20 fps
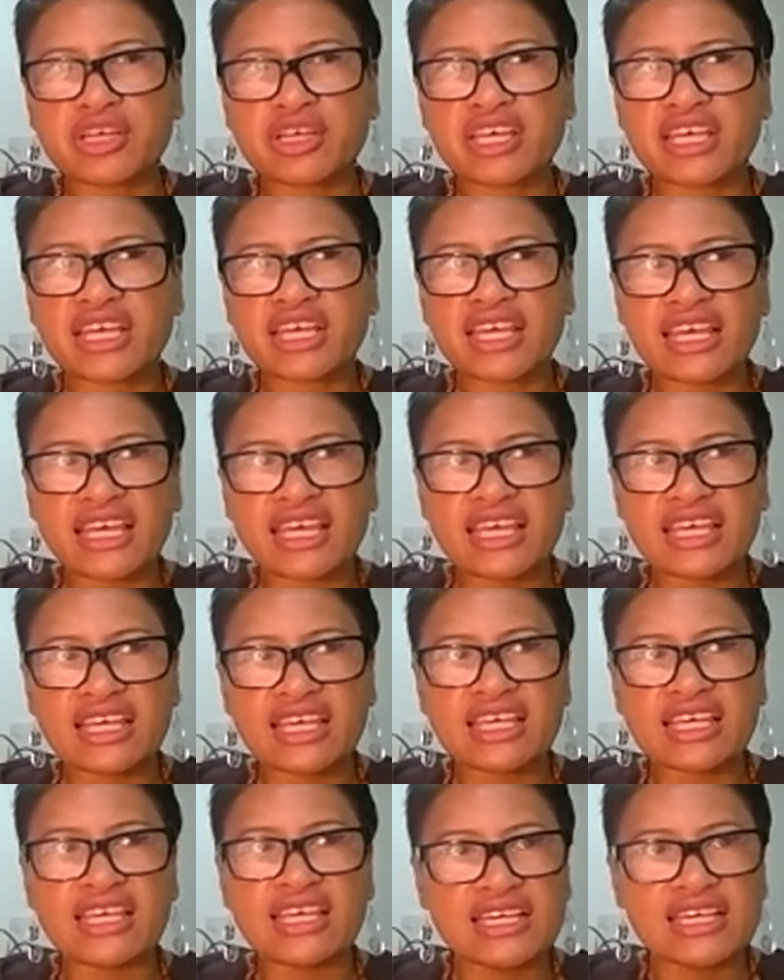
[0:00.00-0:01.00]

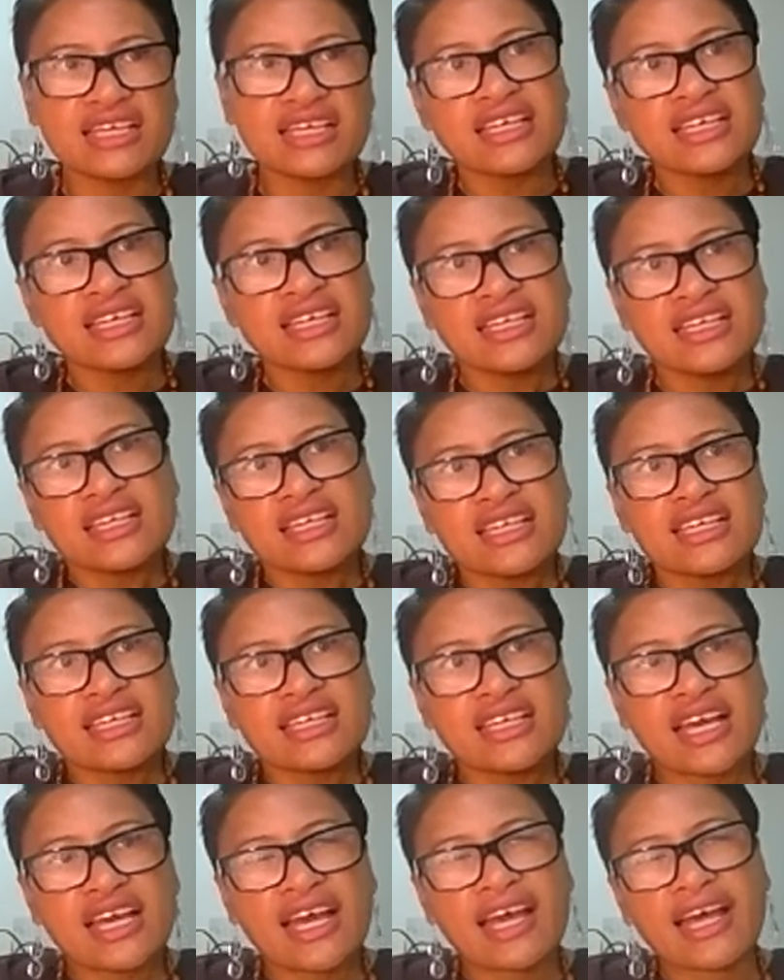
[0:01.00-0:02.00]
key,
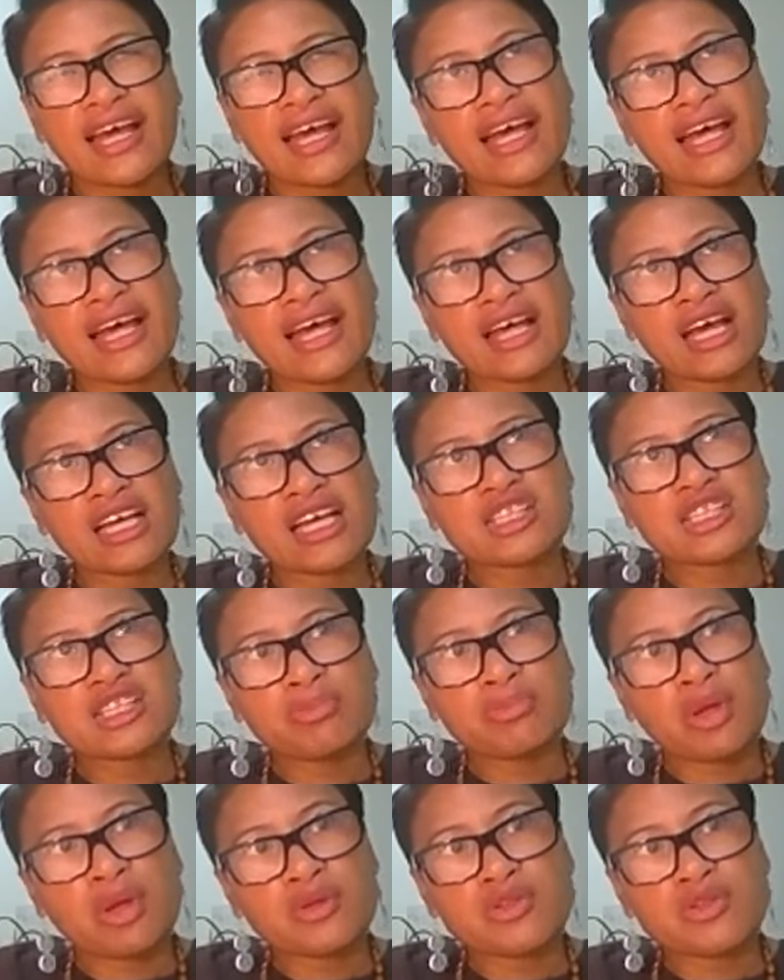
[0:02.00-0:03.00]
I
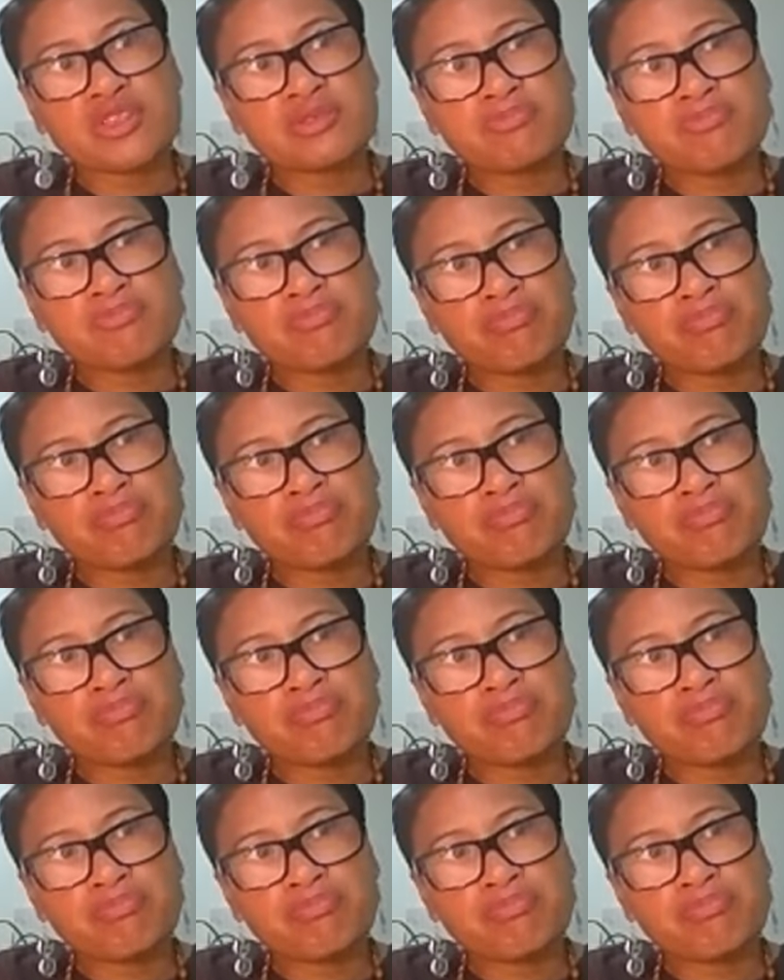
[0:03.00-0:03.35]
suppose,